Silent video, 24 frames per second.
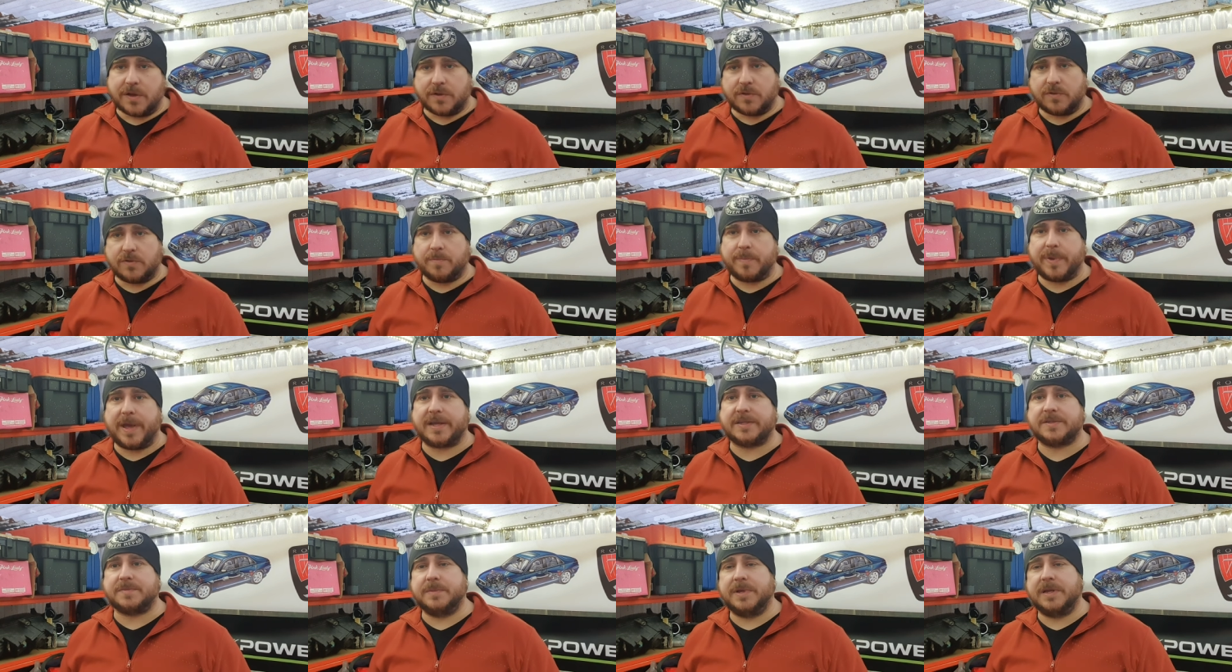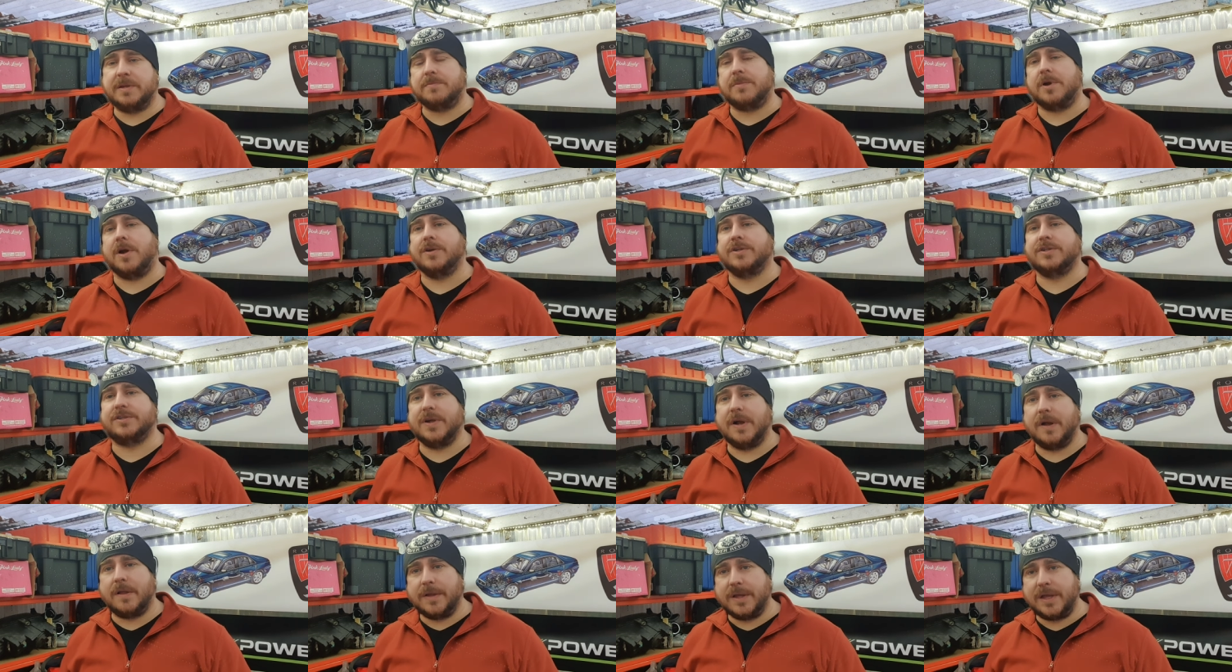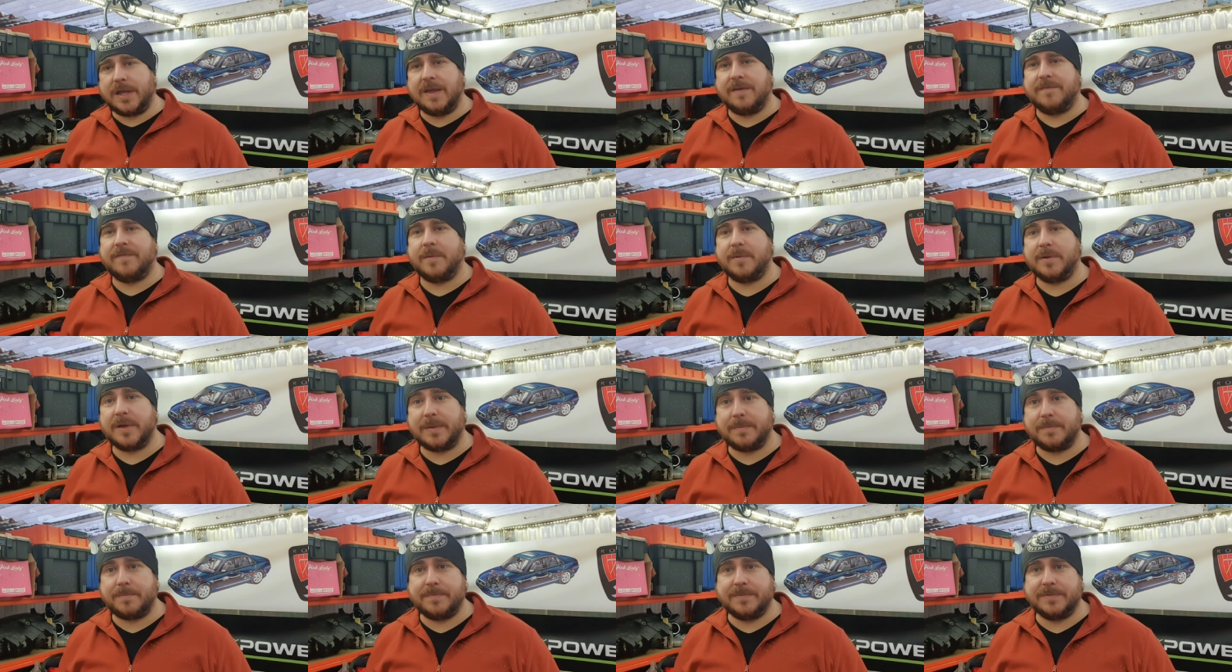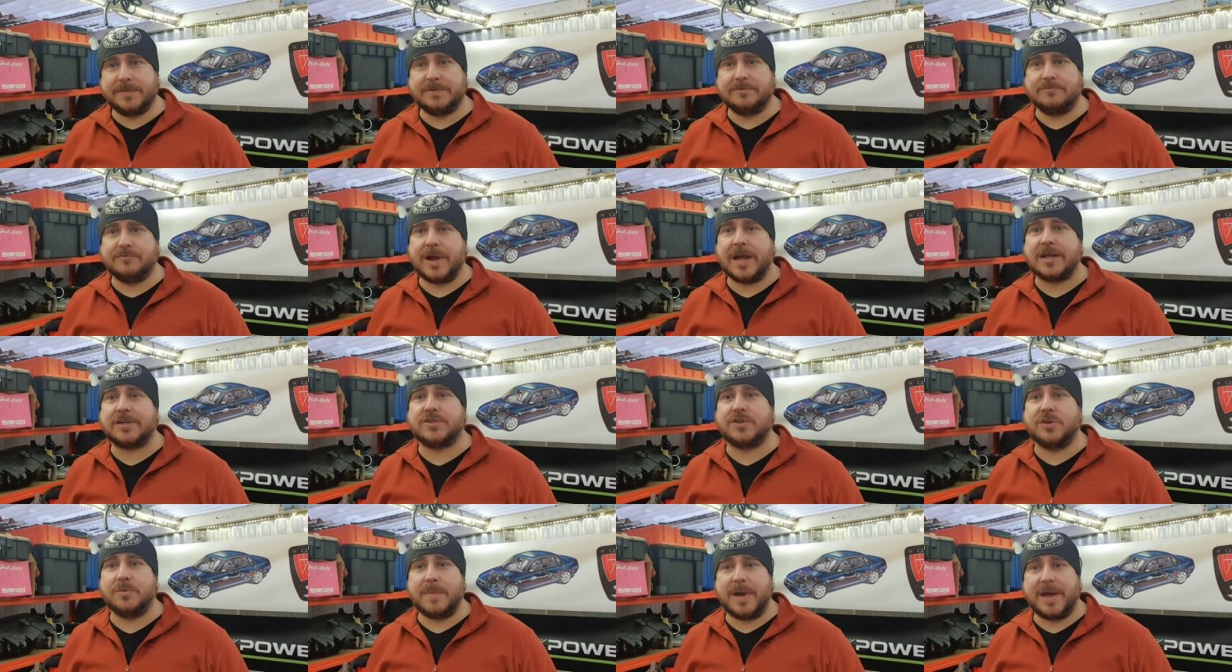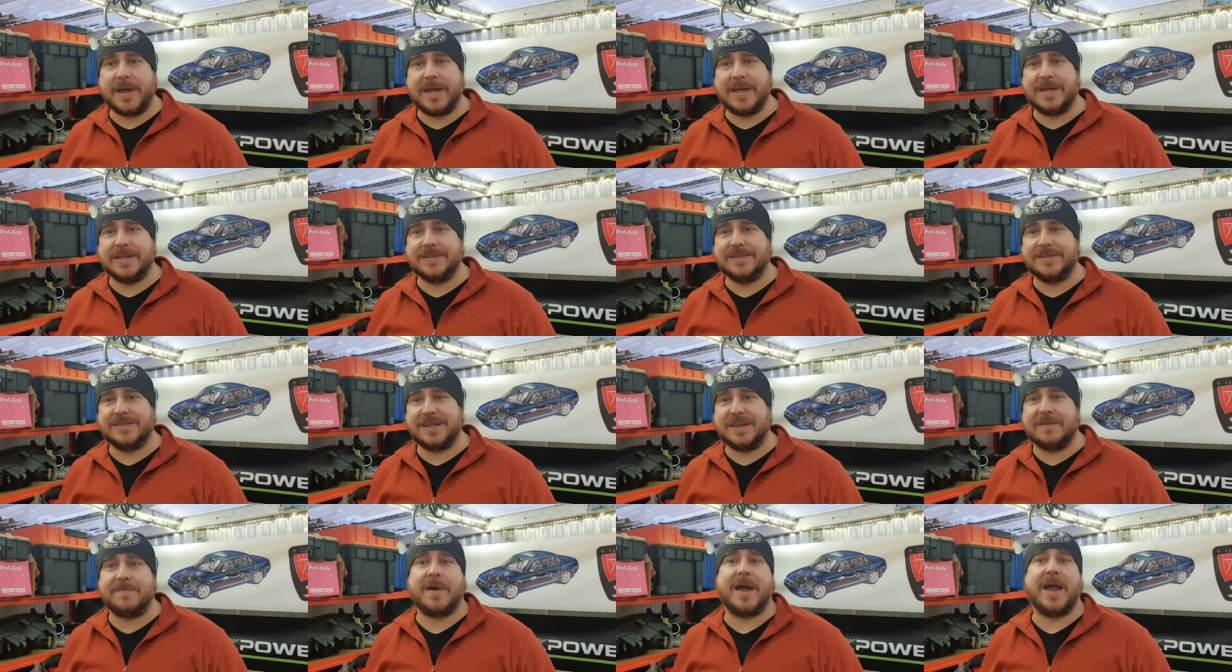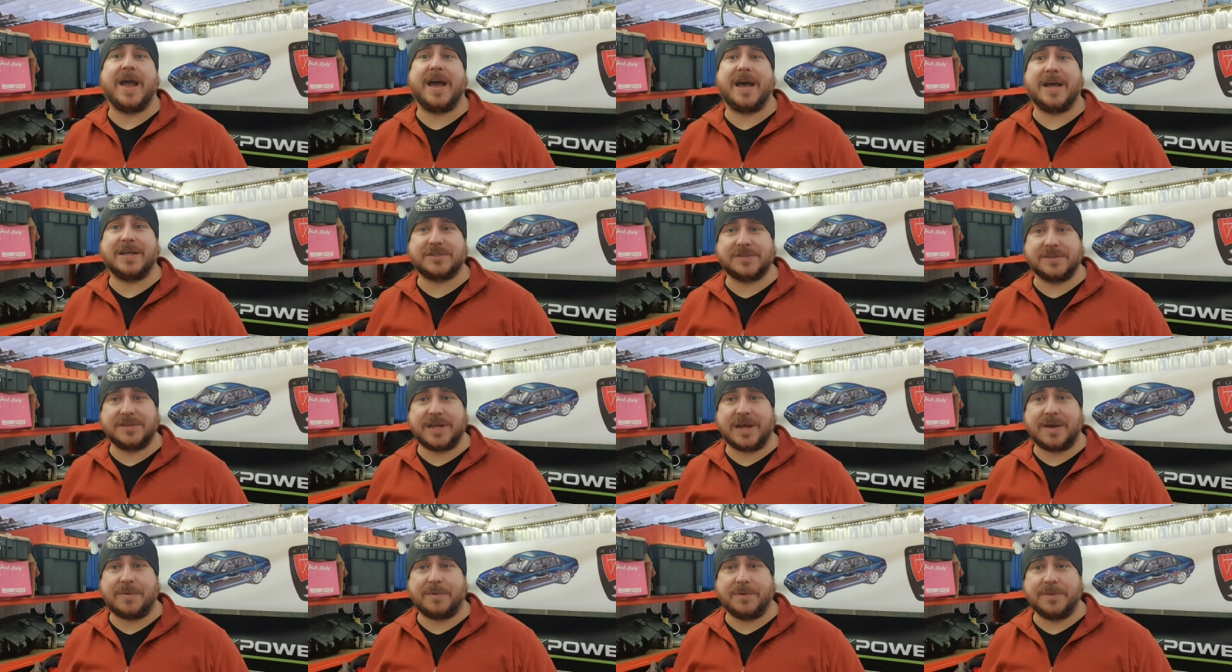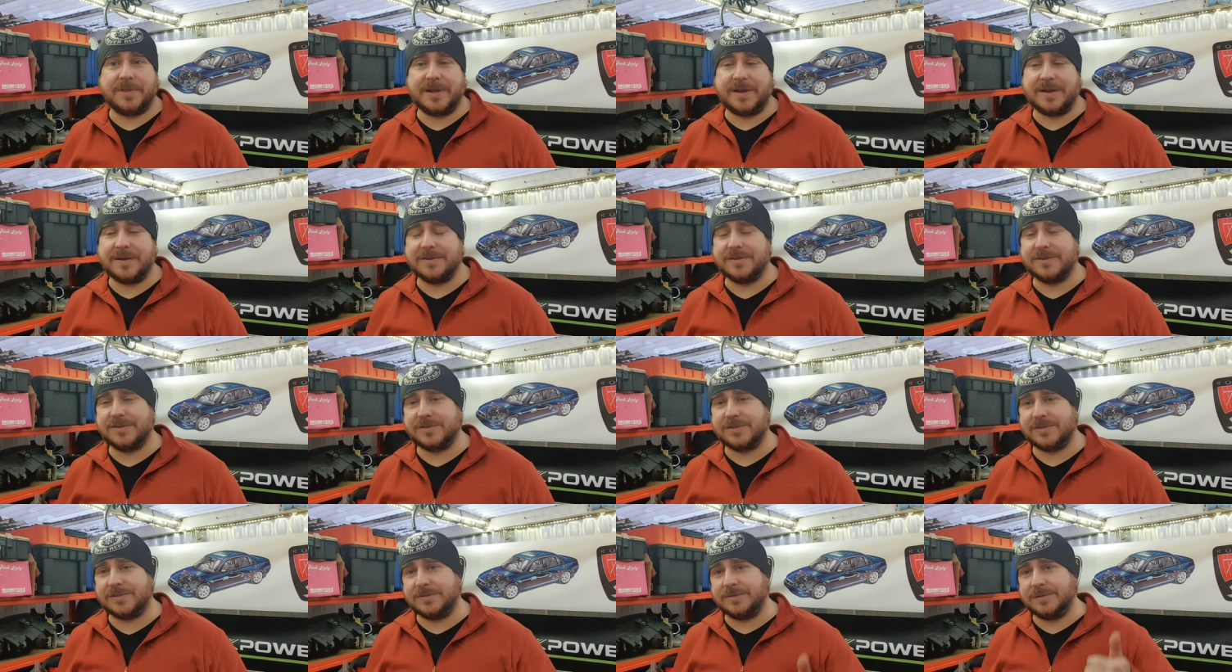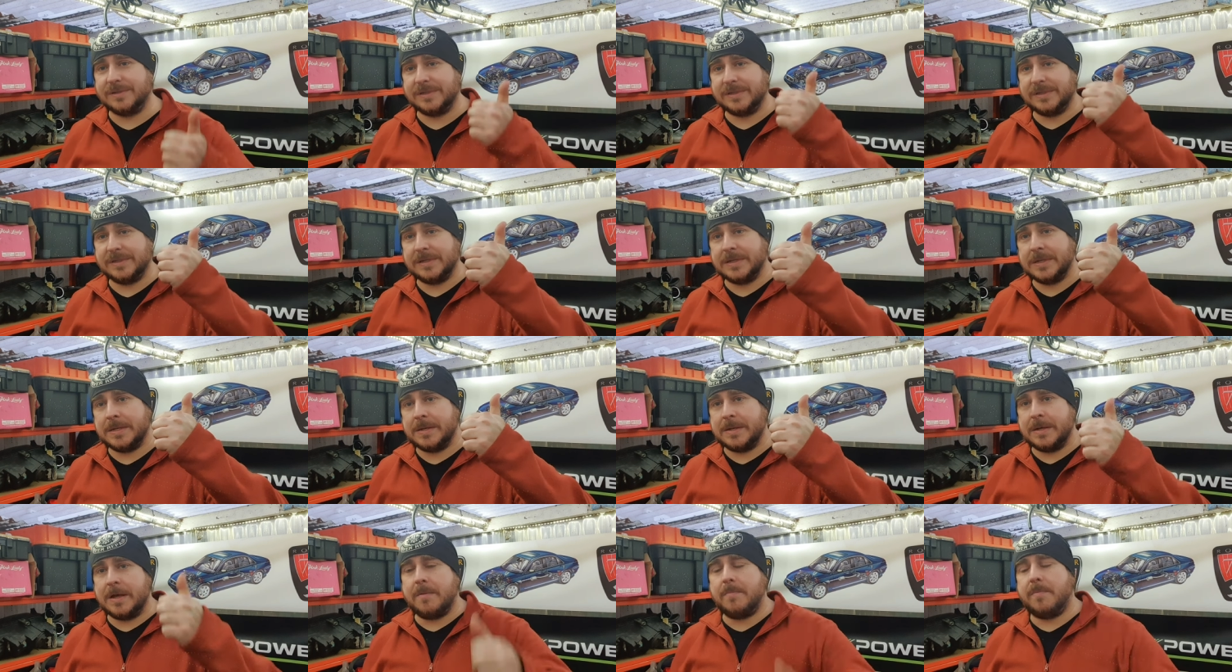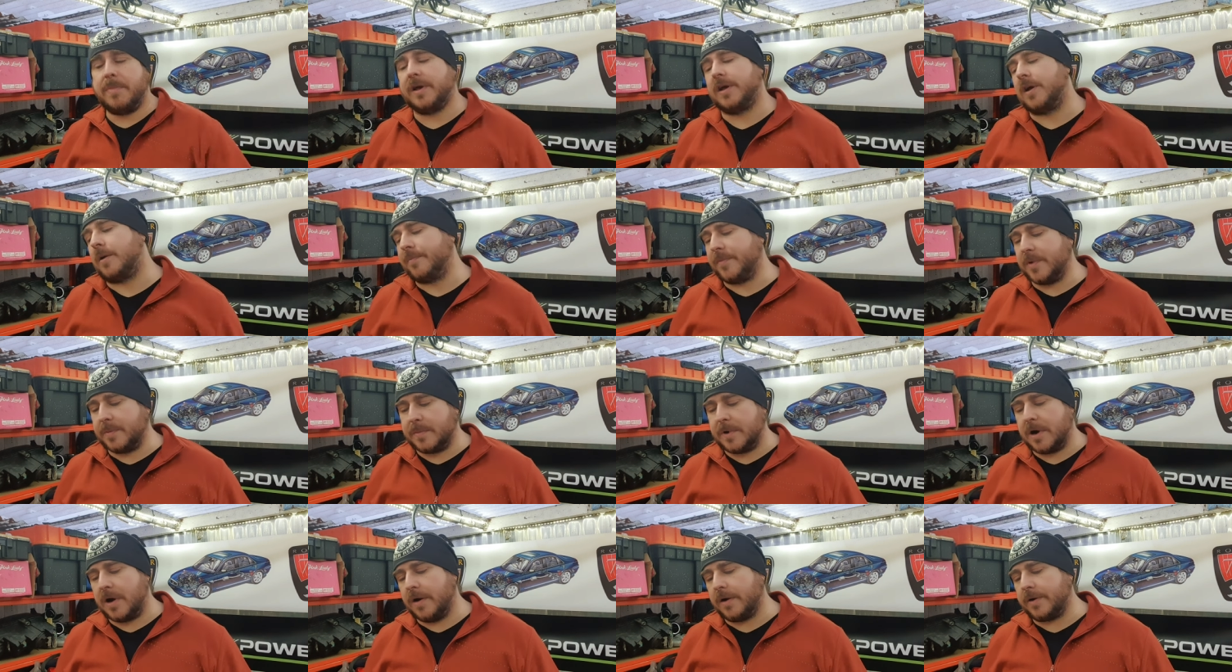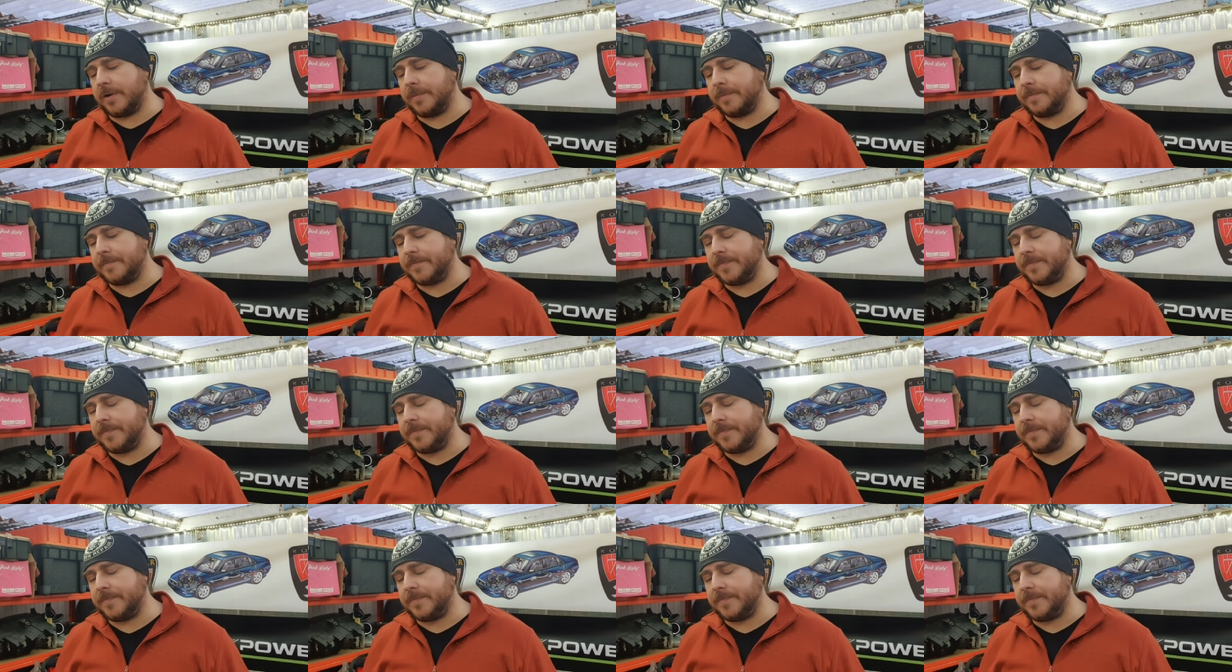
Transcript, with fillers: good old best mate Mark Sterling came to rescue me and save my ass on that one there. So, big up to Mark.